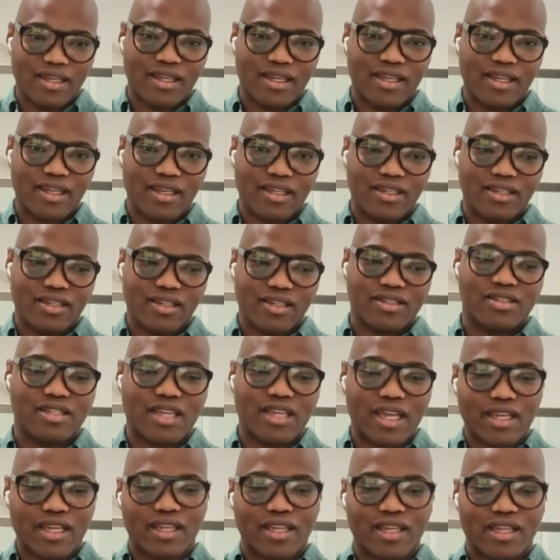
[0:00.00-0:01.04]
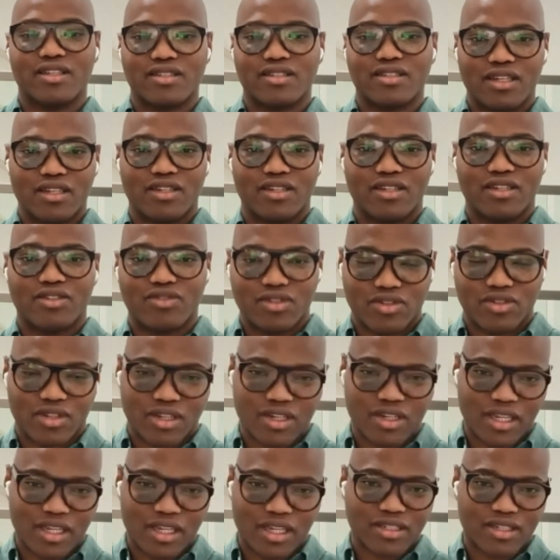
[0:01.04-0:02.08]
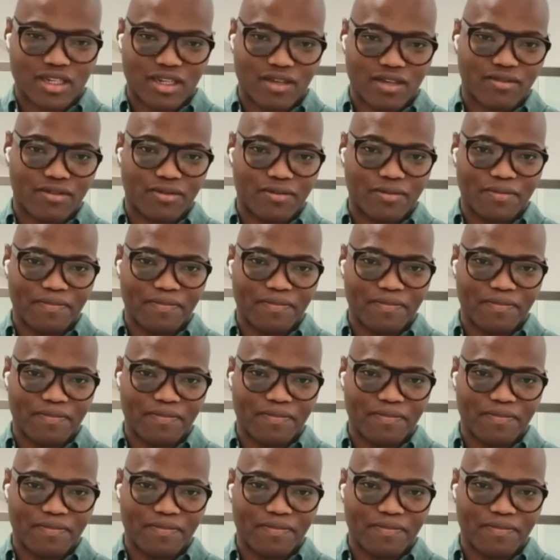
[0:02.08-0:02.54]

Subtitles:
in taking this industry to the next level.